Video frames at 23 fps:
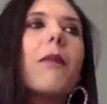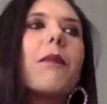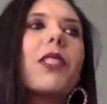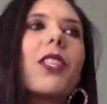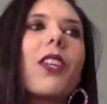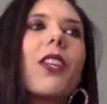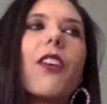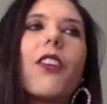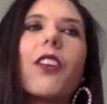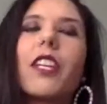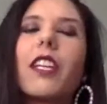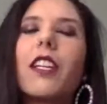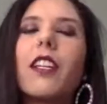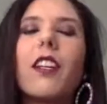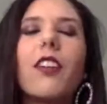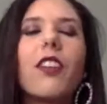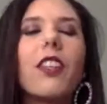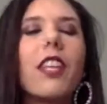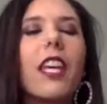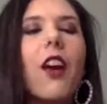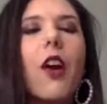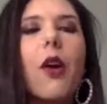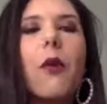So, you
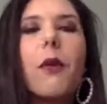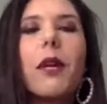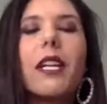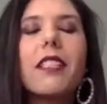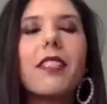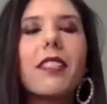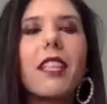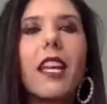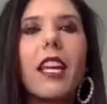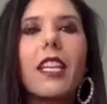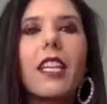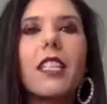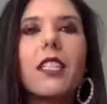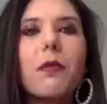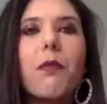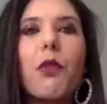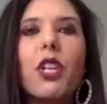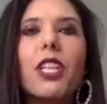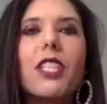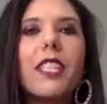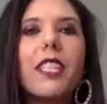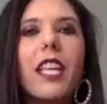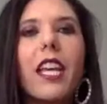know, they always say it's
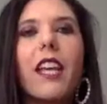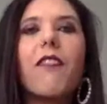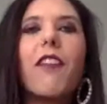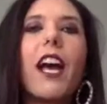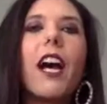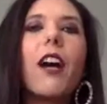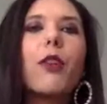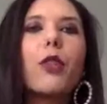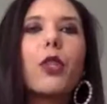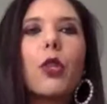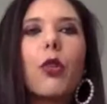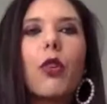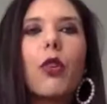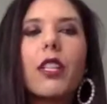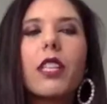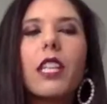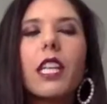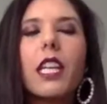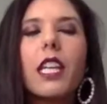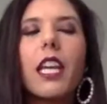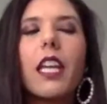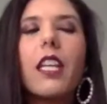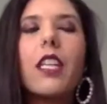safe outdoor
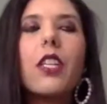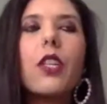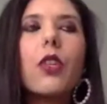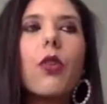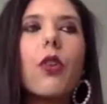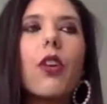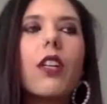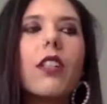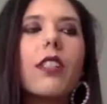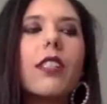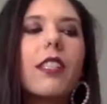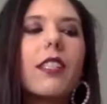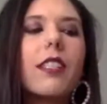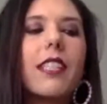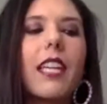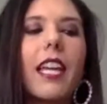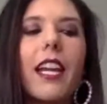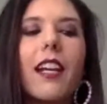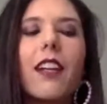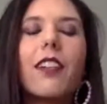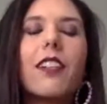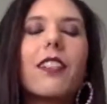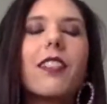than indoors because
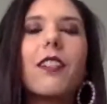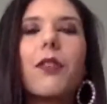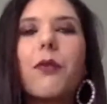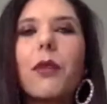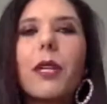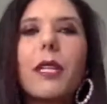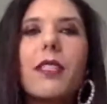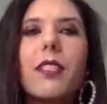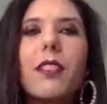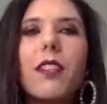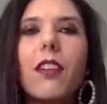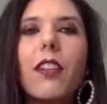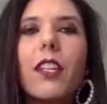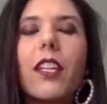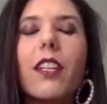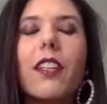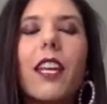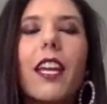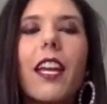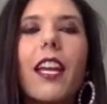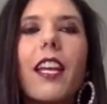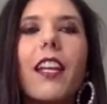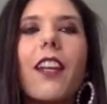the air doesn't
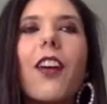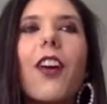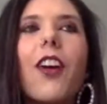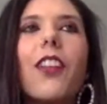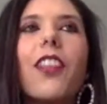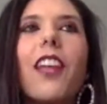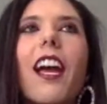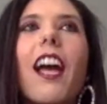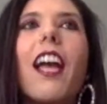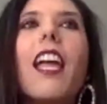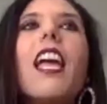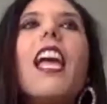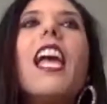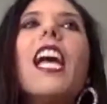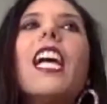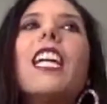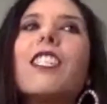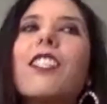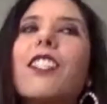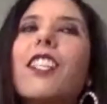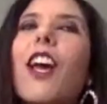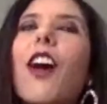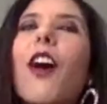recirculate and all that.
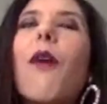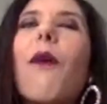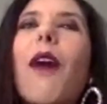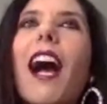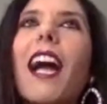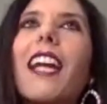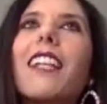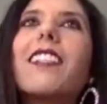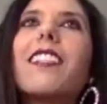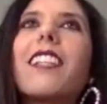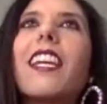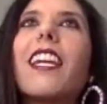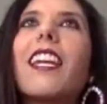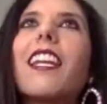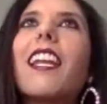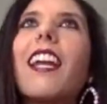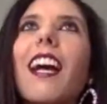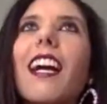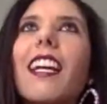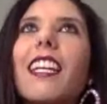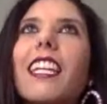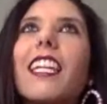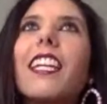So I
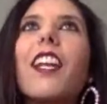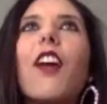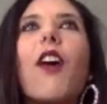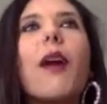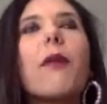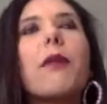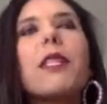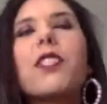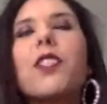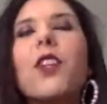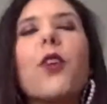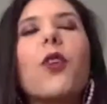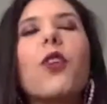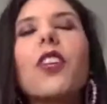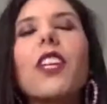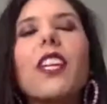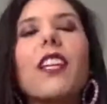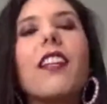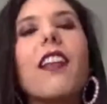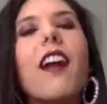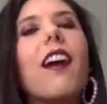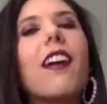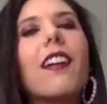did, you know, I was
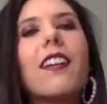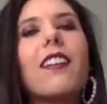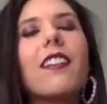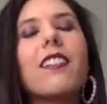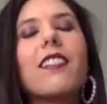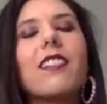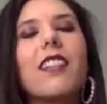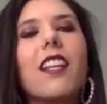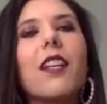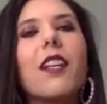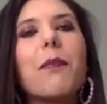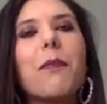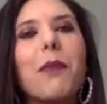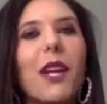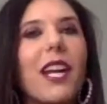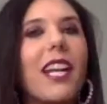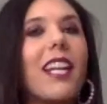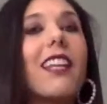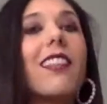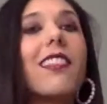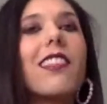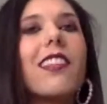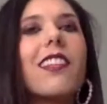totally not going to
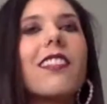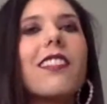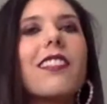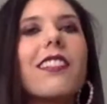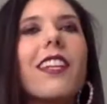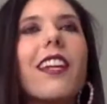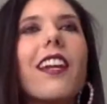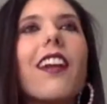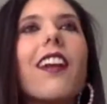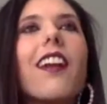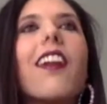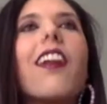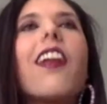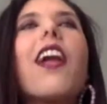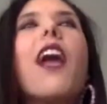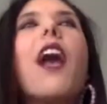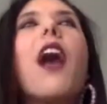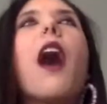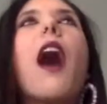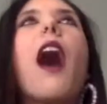celebrate it this year.